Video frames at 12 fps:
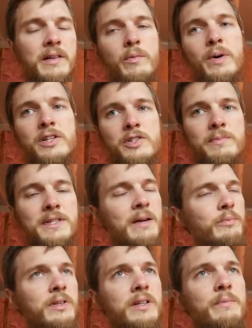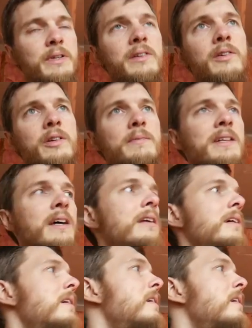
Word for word: I'll wash them separately, but you know what I'm saying.